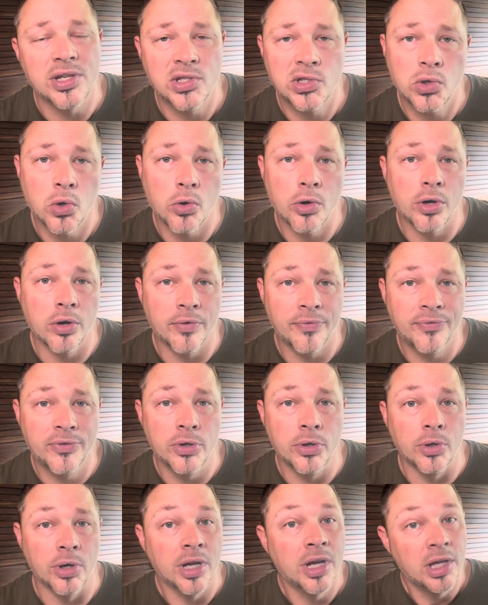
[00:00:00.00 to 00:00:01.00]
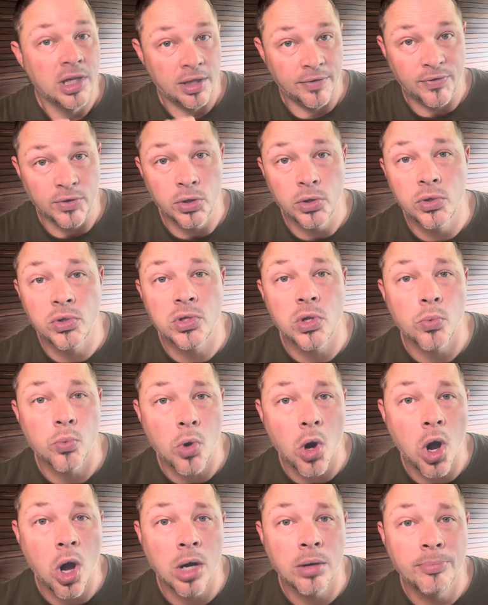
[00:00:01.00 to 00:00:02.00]
store your food. If you use the
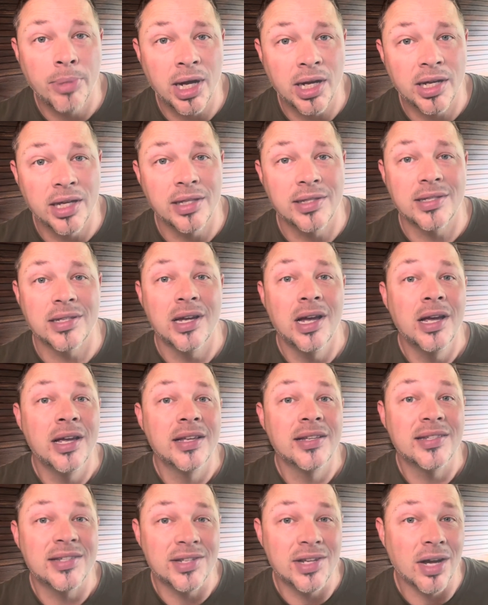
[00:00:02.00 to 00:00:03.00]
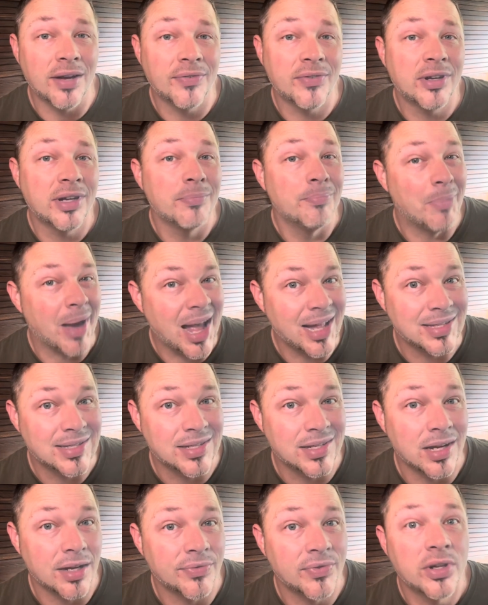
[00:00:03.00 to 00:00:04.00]
wrong buckets, bad
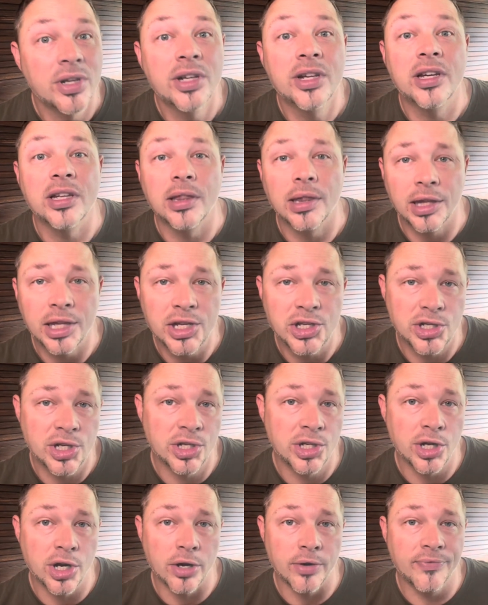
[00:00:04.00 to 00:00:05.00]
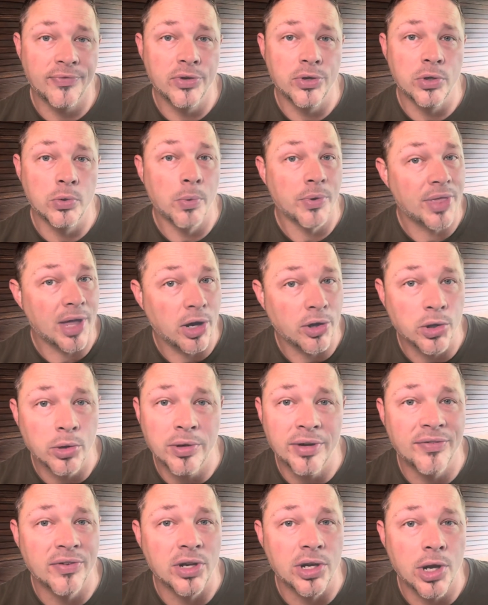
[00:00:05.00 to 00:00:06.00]
stuff could leach into your food without you
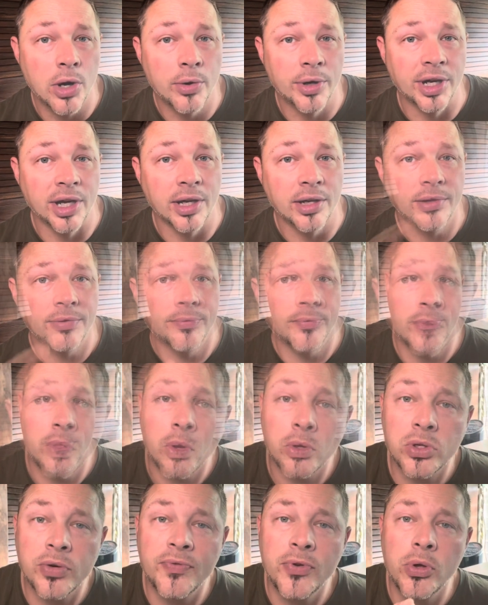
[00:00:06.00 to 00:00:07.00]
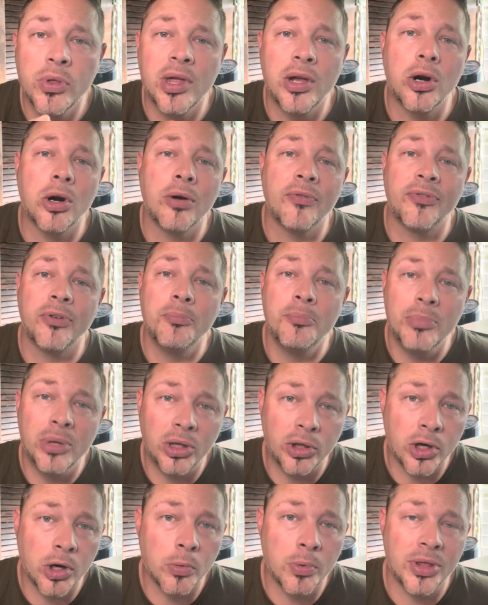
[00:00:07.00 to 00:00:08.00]
even knowing it. So for those of you that aren't
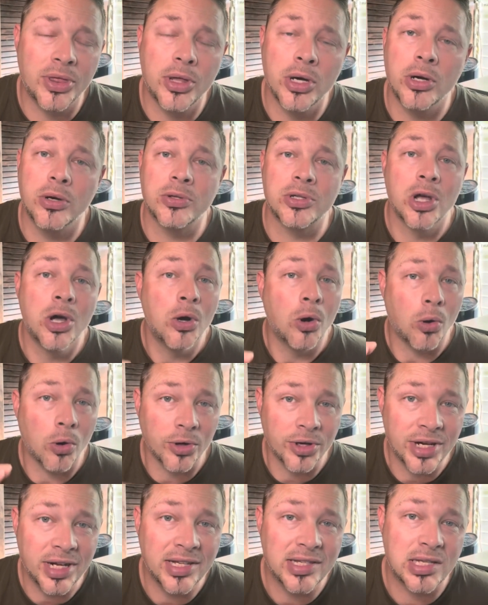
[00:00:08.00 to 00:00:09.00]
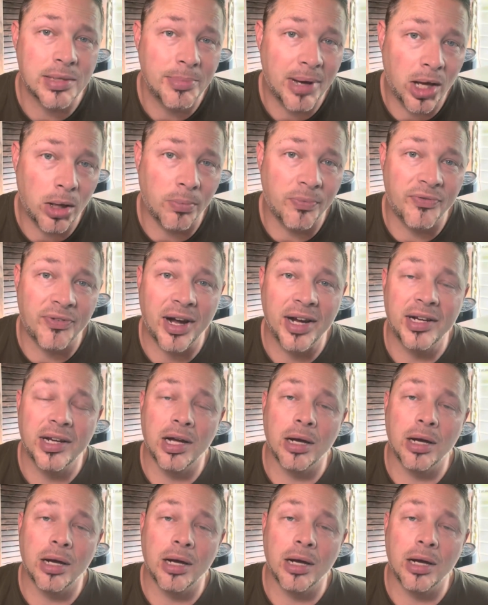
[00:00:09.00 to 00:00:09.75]
familiar with those or need some help finding